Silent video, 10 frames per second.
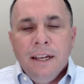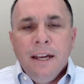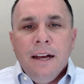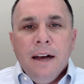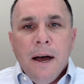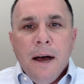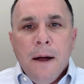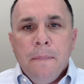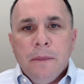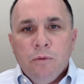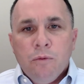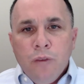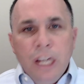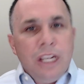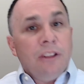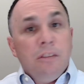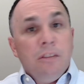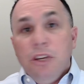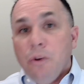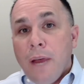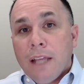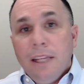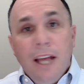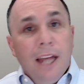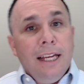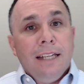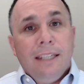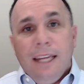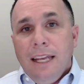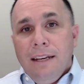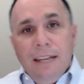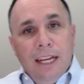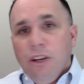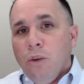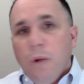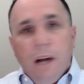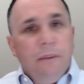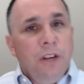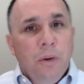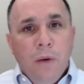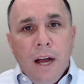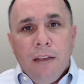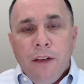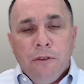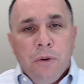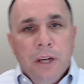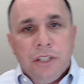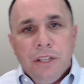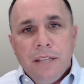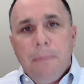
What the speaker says: Reach out to me directly on LinkedIn, here, wherever you want. If you have questions, happy